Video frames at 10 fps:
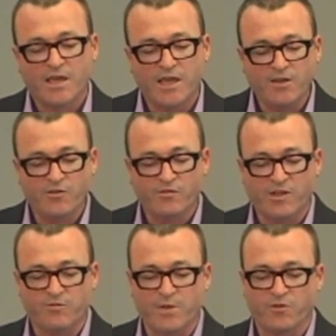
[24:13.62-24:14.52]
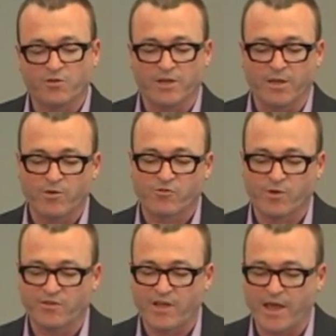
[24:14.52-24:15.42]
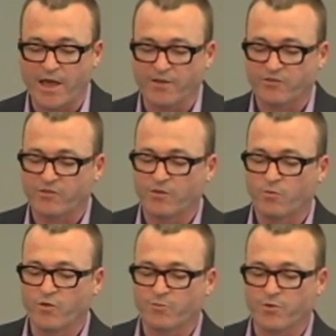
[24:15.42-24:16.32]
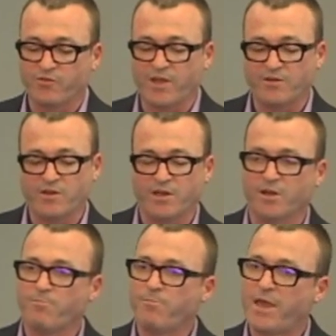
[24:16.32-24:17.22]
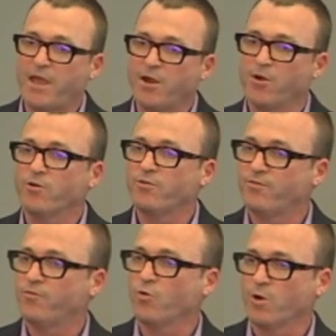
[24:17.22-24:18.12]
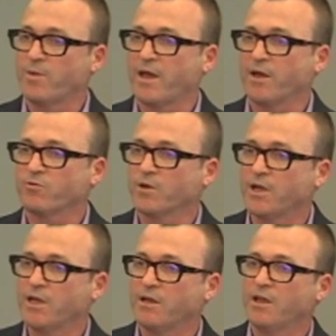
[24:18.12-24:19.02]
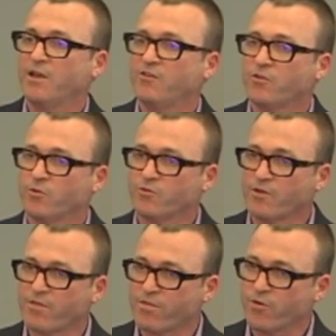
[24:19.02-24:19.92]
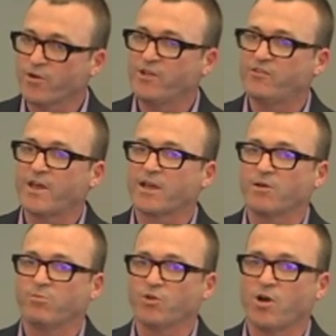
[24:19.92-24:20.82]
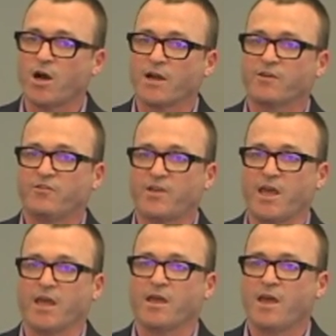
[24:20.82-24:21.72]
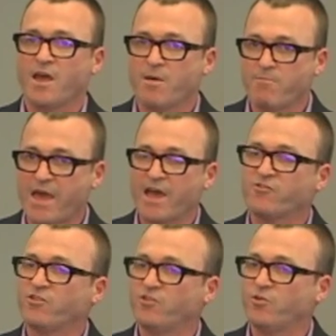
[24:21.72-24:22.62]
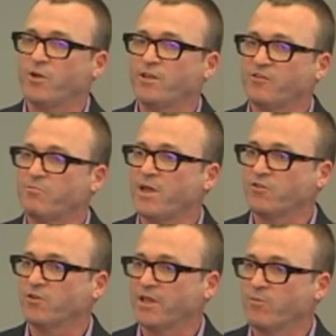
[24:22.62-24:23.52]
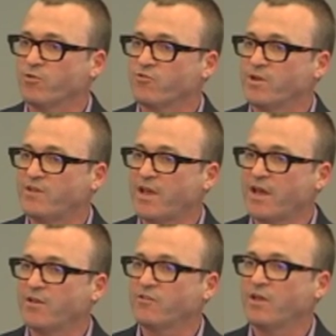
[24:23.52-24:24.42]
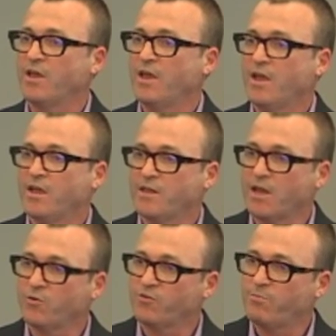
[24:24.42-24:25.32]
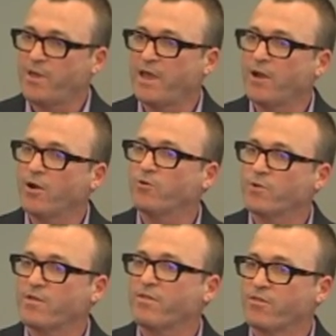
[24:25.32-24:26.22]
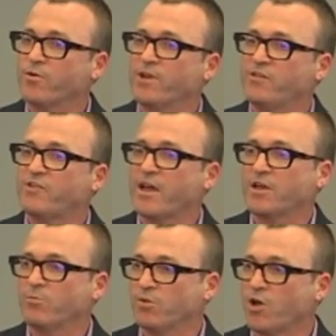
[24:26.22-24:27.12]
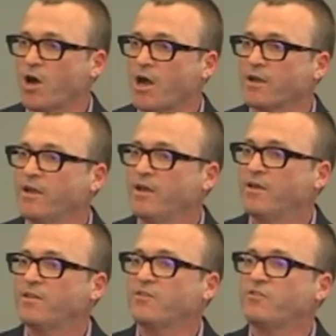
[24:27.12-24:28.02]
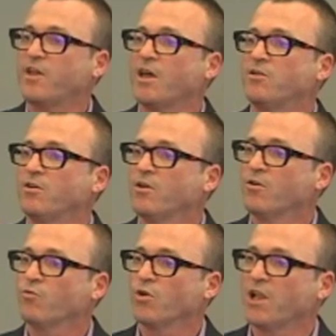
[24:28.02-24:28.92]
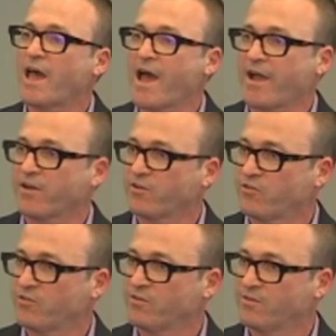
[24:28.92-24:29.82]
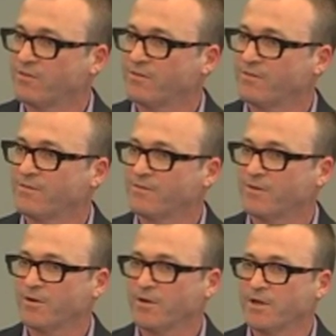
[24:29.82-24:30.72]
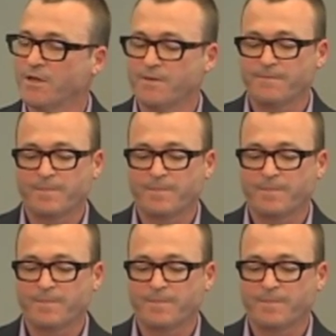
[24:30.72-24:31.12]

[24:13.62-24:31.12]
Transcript: Each of these mental imagery tasks was presented in a paired format, right? So there's a thirty-second block saying, "Imagine doing this mental imagery task," and that was paired with a thirty-second block that said, "Relax." All right?